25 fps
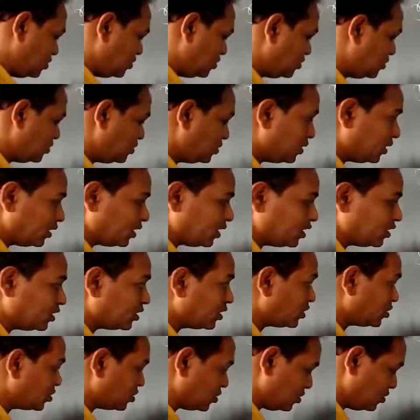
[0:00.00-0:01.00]

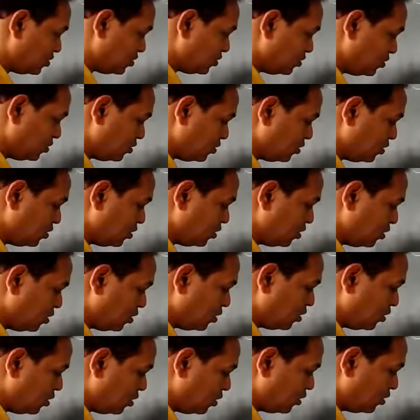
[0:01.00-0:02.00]
Second case,
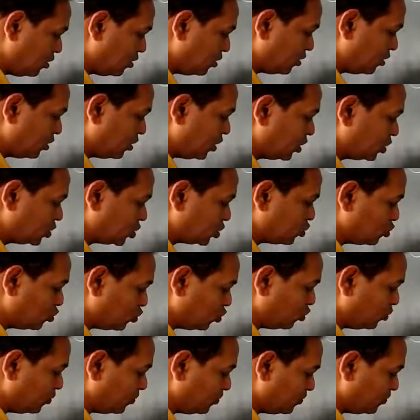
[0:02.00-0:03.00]
case
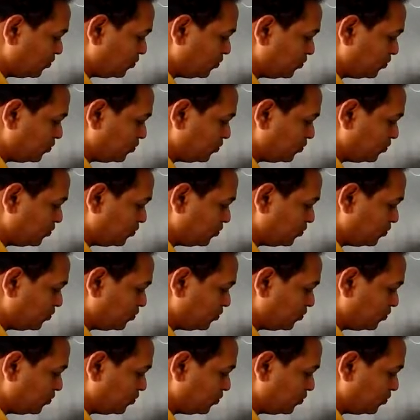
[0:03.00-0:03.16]
2.